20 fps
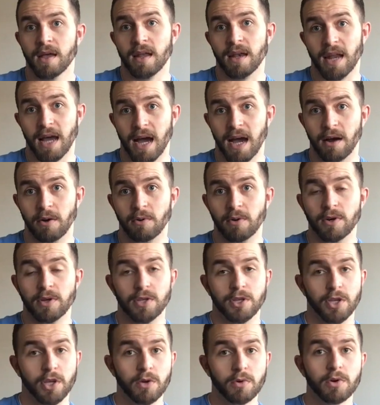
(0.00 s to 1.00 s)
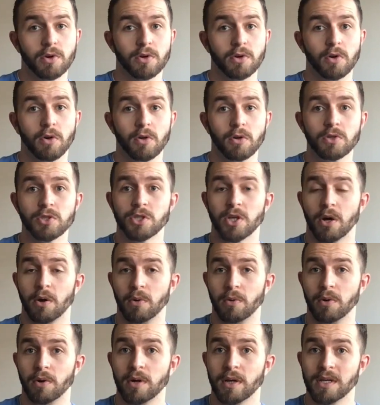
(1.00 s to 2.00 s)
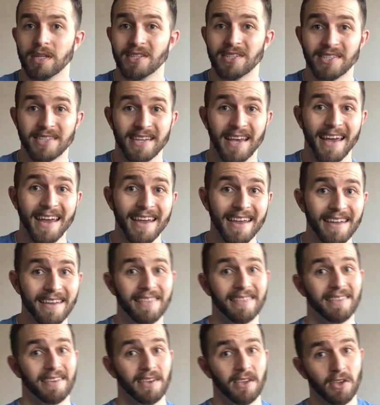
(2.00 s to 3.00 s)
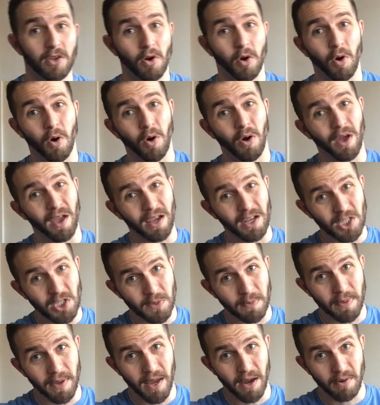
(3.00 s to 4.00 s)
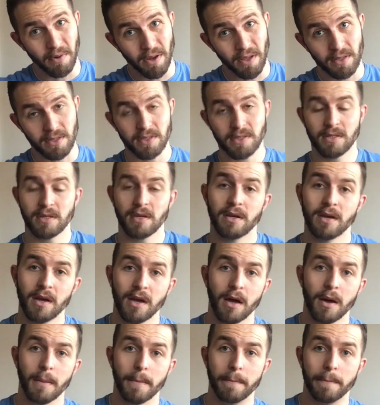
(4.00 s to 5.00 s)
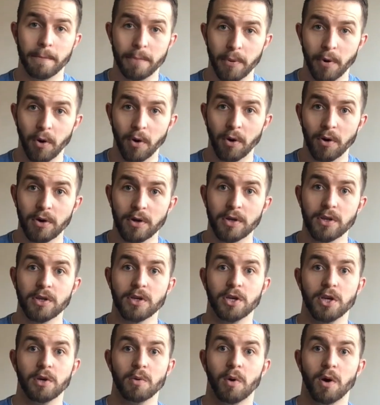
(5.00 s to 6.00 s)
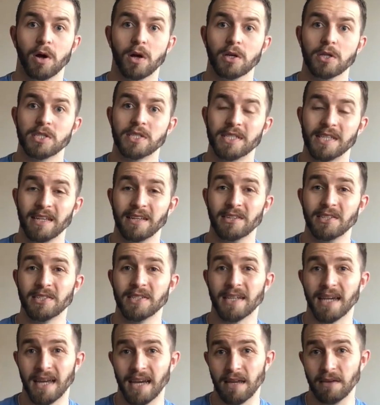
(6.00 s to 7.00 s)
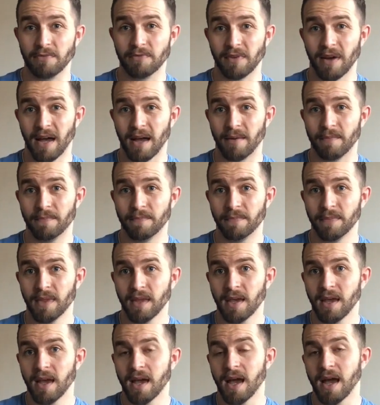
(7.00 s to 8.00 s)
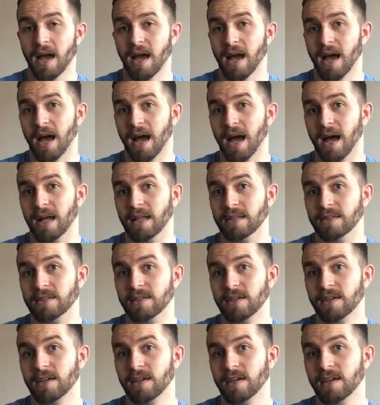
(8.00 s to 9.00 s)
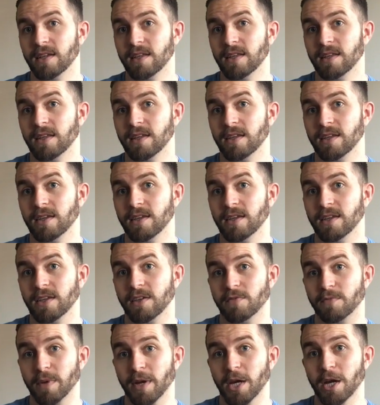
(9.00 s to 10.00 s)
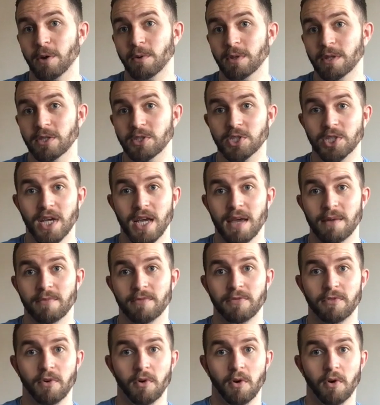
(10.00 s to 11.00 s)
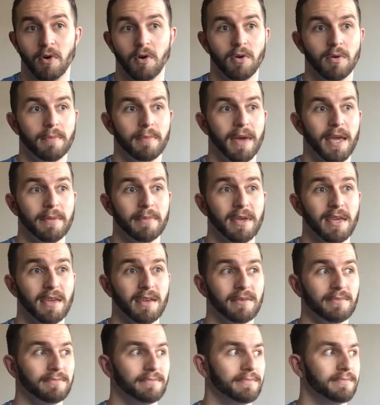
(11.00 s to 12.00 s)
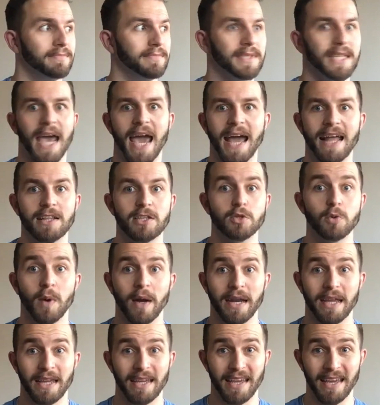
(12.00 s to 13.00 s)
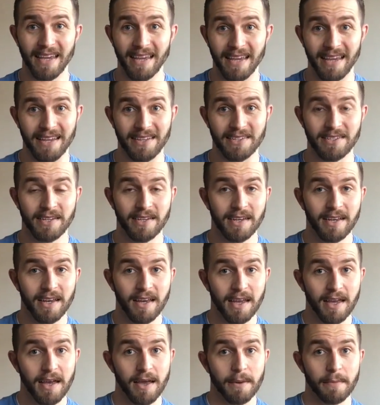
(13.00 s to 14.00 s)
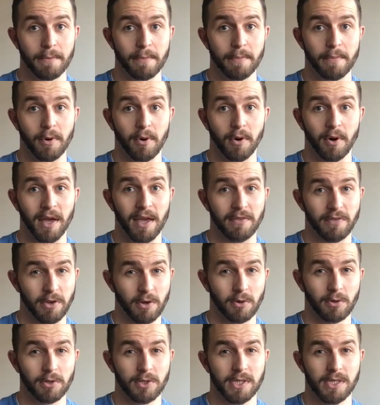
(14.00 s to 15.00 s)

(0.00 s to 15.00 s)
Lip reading: Now, you could also say that you're experienced, but you are still skinny fat and you've been going to the gym for maybe 10, 20 years, but if you're